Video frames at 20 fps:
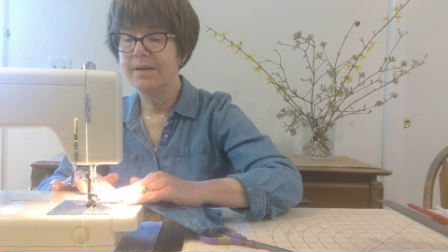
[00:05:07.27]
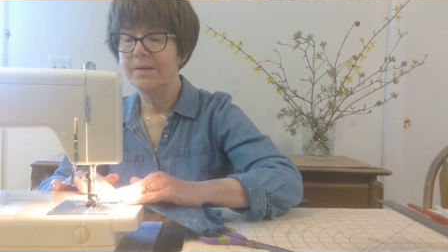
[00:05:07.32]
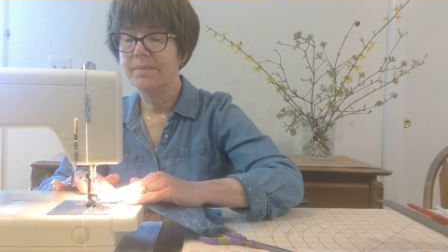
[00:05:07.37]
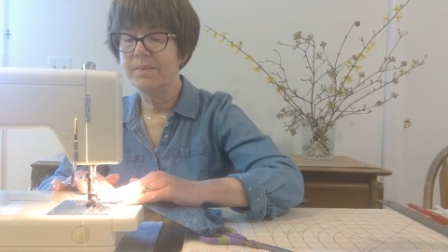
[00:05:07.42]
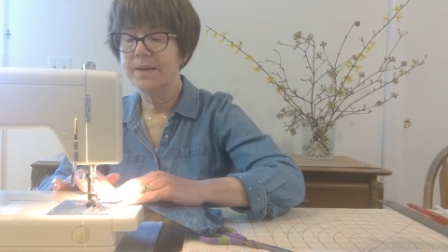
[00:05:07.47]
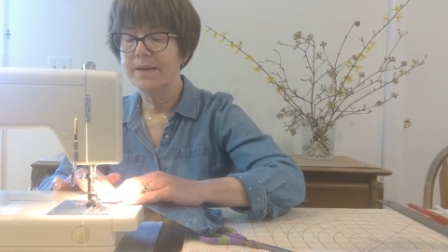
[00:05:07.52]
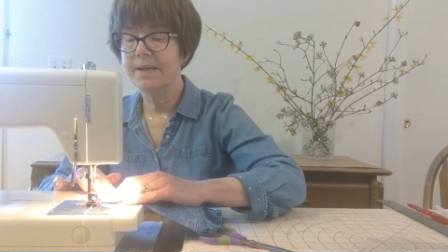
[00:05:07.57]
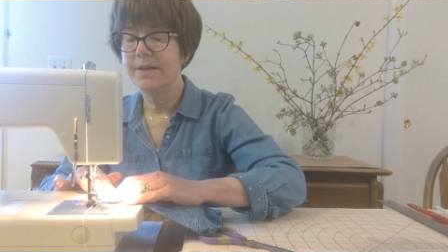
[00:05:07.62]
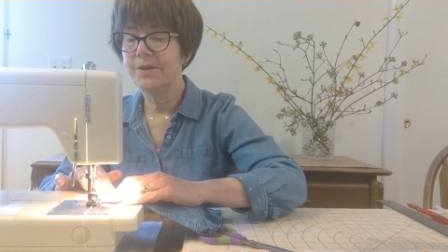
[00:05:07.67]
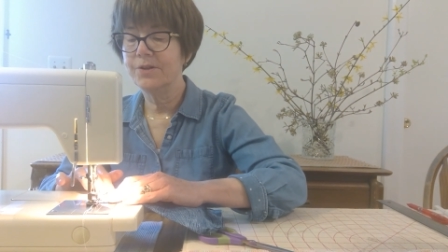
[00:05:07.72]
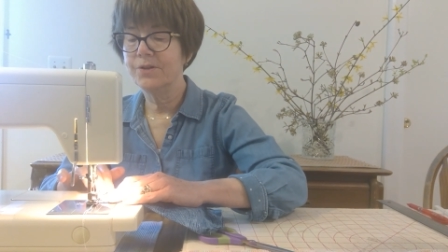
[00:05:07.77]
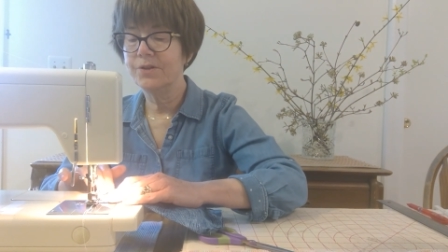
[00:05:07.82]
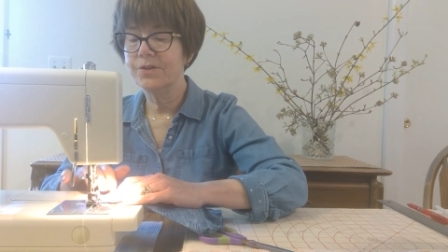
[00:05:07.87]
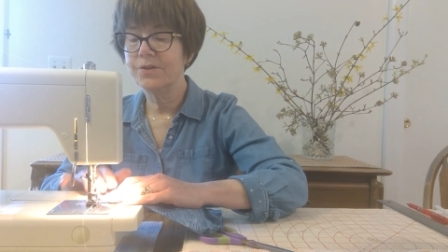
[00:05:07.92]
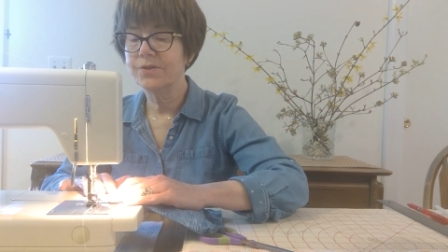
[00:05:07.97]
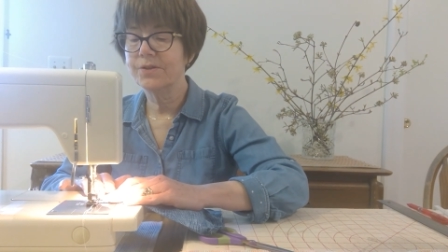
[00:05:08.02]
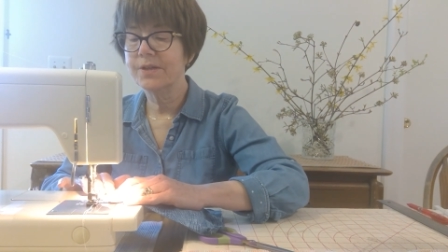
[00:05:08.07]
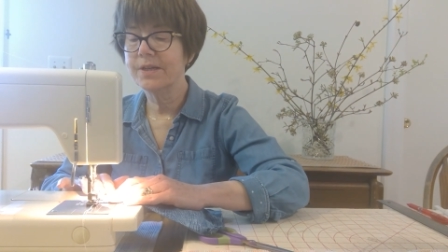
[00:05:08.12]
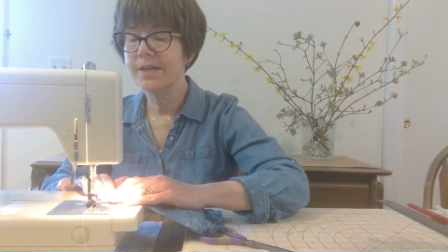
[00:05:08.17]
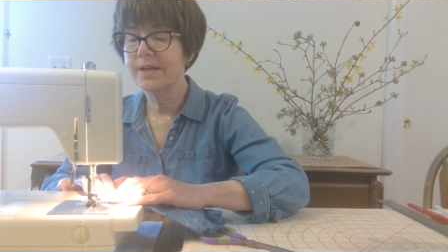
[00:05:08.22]
My edges
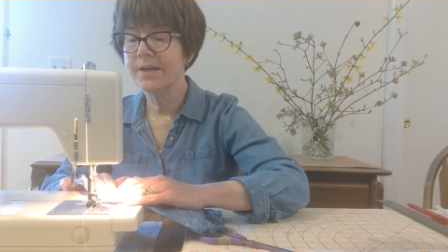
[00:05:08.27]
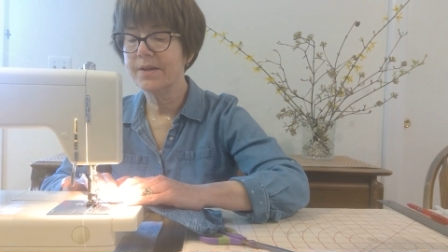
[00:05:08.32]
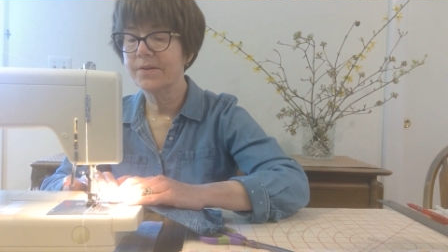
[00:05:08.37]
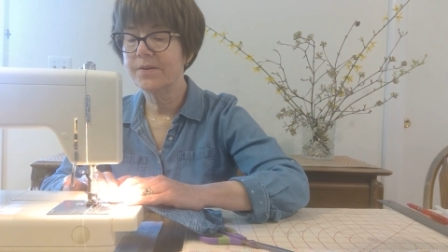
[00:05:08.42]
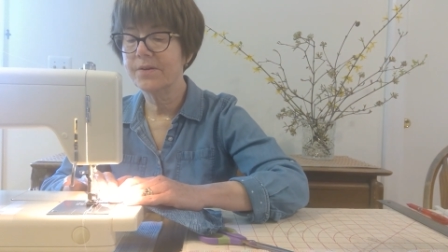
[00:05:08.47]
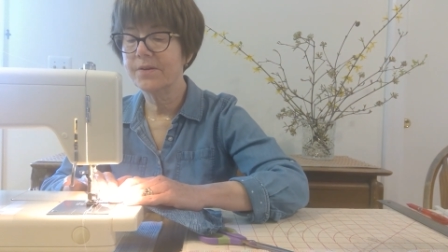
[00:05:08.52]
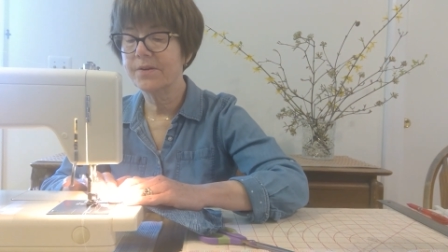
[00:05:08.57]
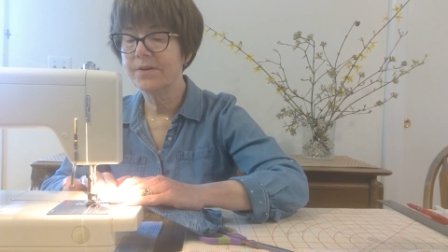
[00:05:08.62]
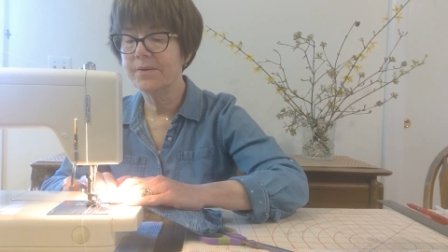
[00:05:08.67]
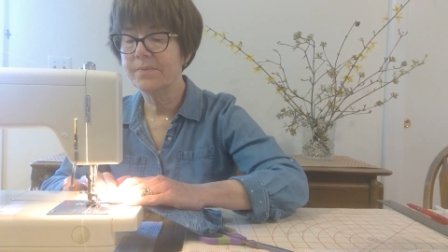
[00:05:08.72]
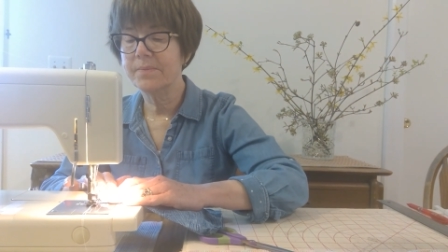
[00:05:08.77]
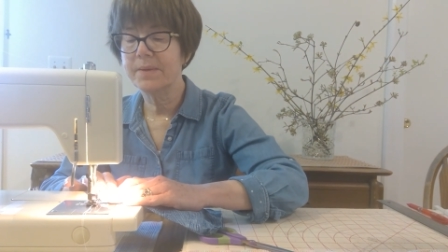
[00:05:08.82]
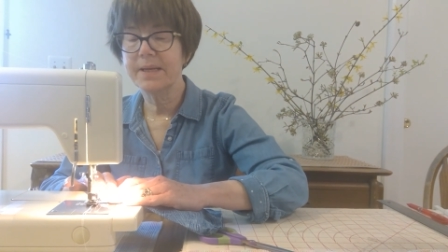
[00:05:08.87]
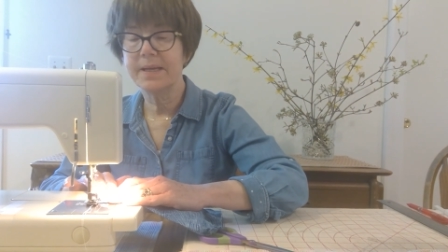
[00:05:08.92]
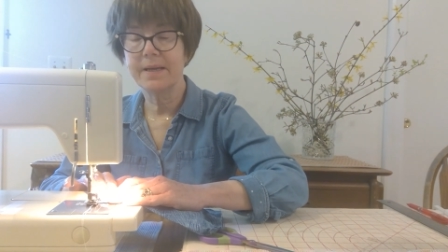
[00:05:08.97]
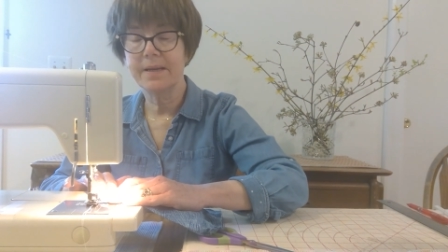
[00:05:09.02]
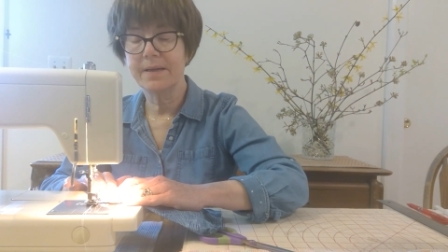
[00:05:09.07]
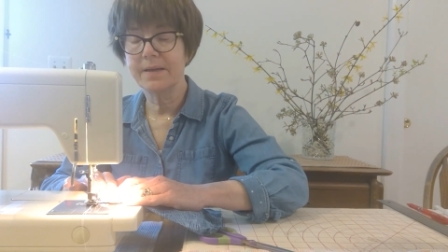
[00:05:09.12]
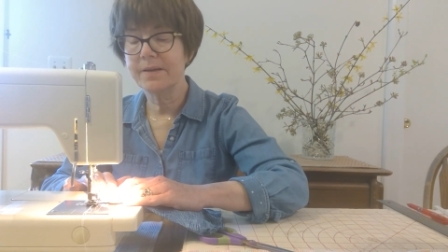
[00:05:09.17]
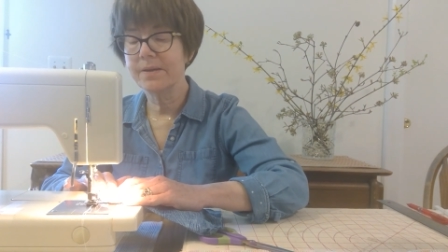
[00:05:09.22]
are together. I'm
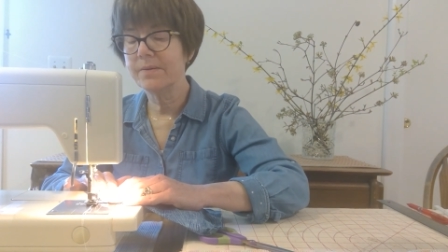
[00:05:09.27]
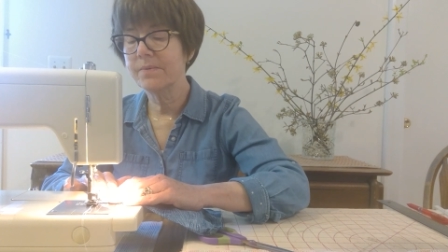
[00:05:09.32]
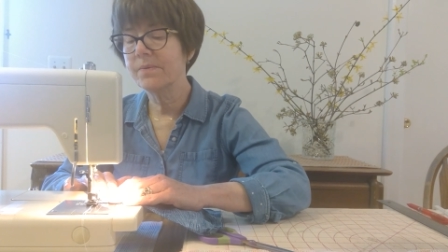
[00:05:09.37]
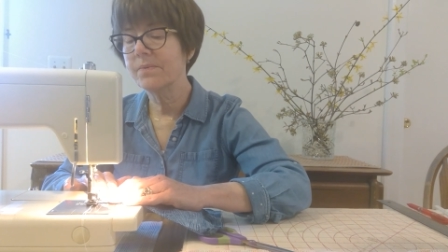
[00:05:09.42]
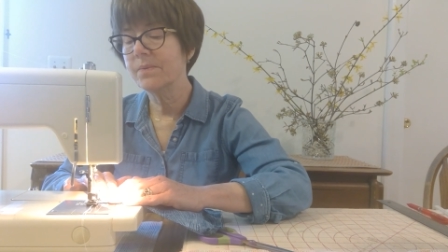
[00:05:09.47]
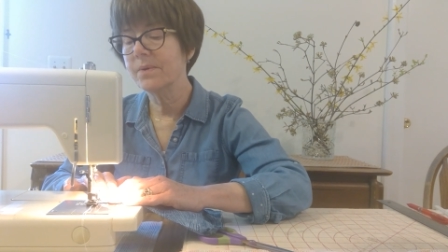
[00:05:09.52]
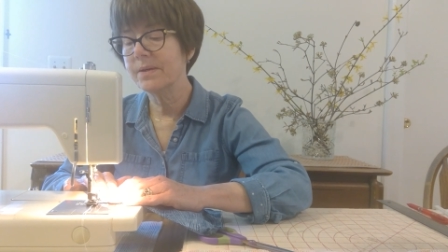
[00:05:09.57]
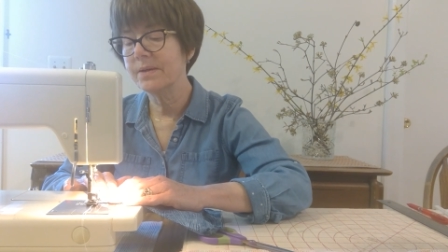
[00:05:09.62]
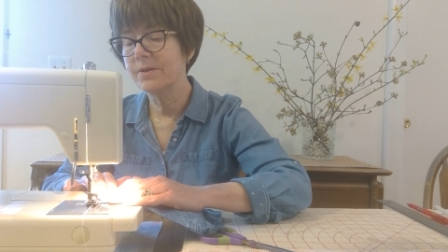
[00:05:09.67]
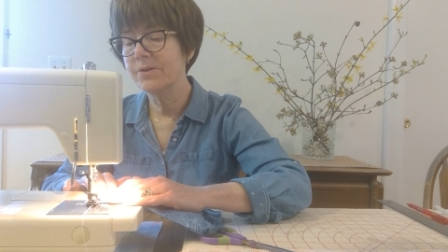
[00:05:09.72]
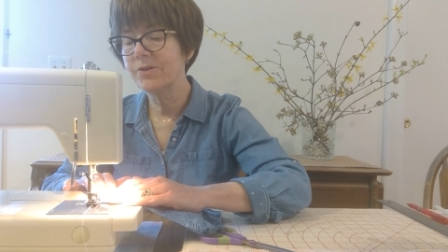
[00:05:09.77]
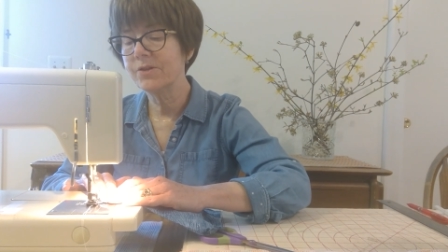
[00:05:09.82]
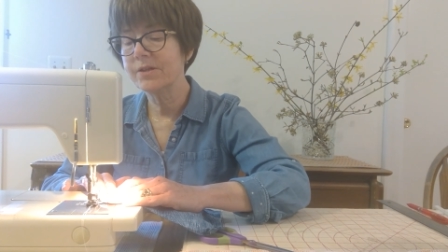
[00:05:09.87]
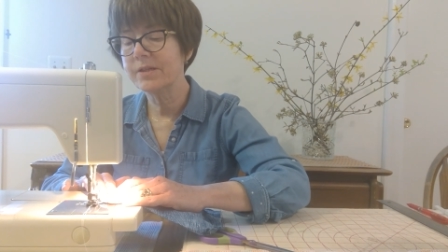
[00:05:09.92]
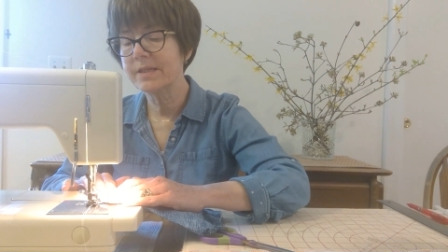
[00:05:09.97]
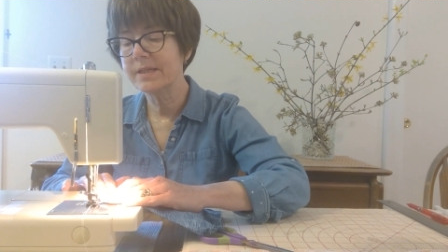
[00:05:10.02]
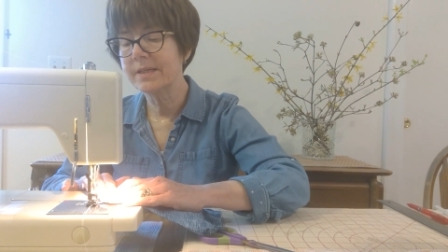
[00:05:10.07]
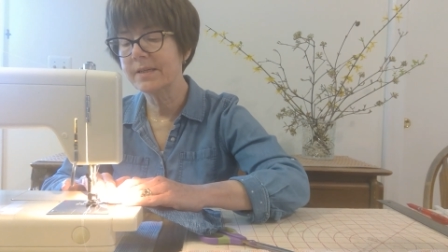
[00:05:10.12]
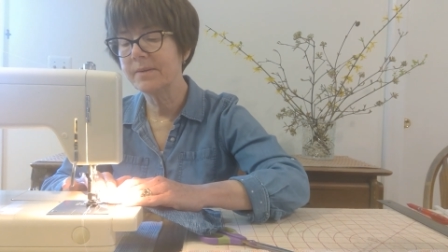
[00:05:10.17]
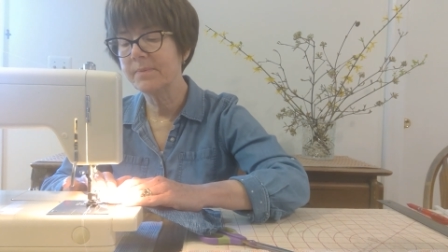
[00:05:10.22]
making a 1-inch
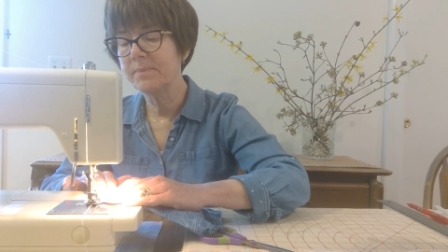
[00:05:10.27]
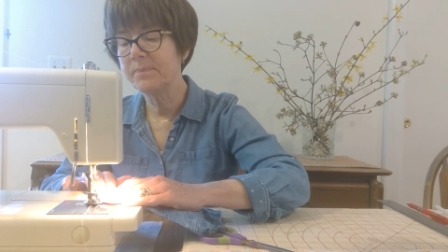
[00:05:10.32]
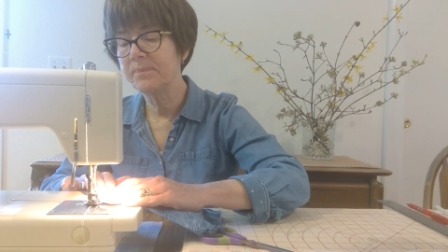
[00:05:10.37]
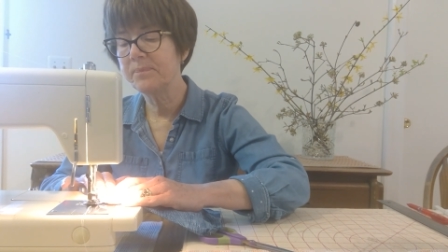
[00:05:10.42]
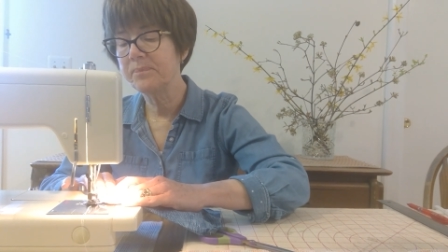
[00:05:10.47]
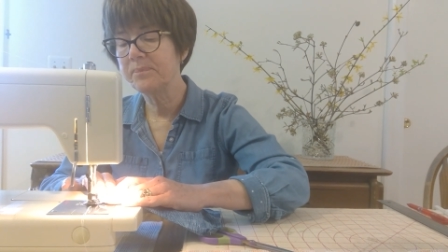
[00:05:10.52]
seam.